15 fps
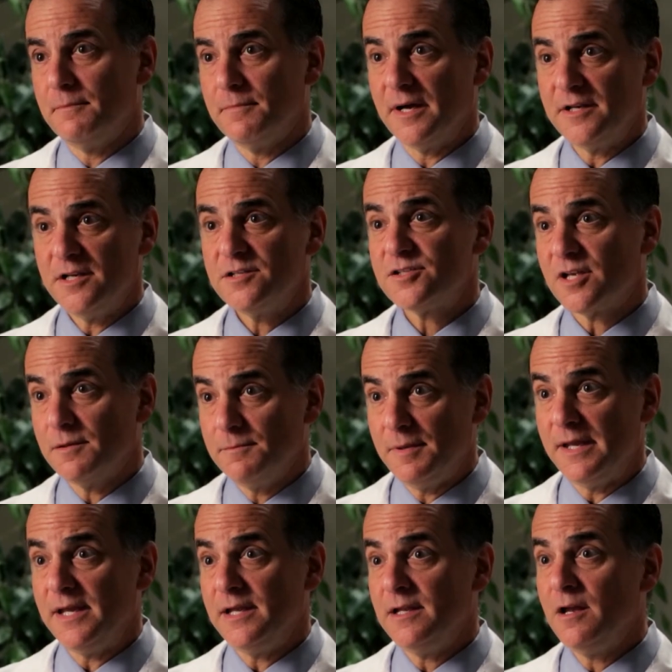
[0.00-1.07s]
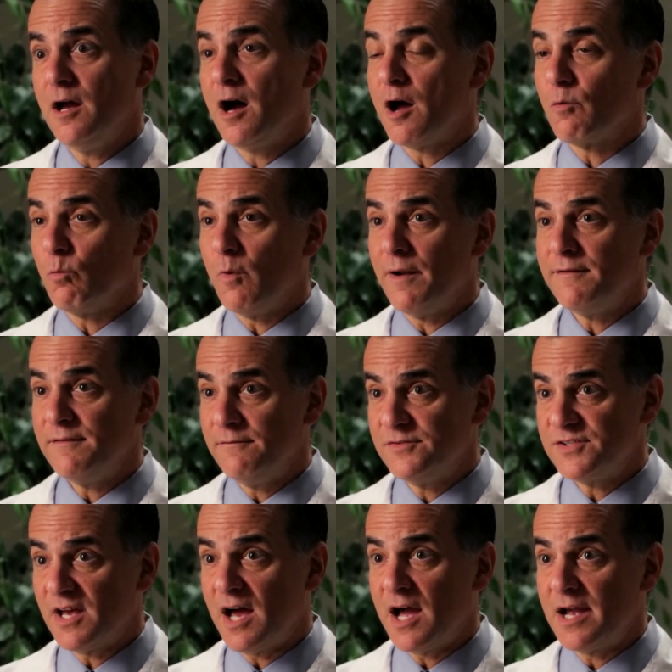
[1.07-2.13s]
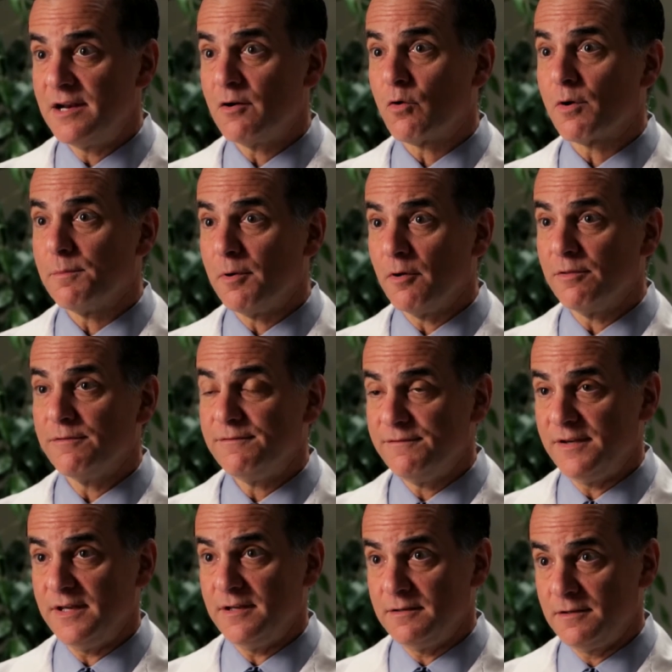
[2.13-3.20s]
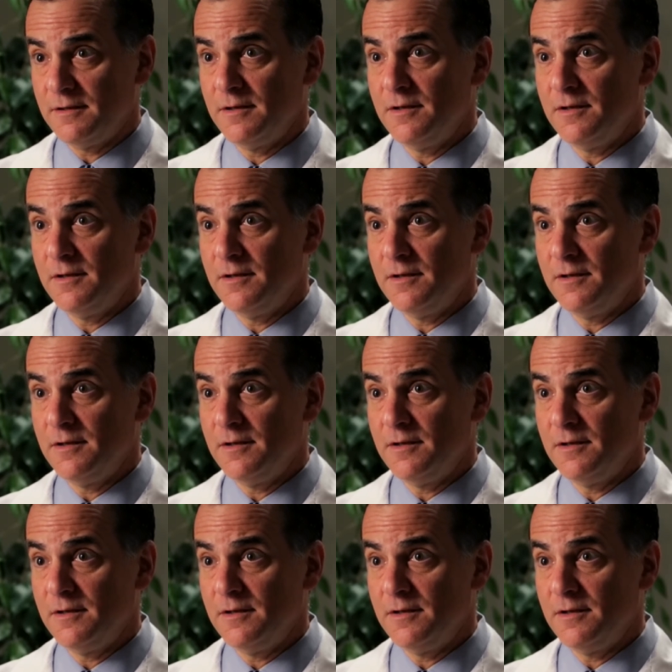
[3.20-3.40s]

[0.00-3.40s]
Bunions can be on one side or both feet.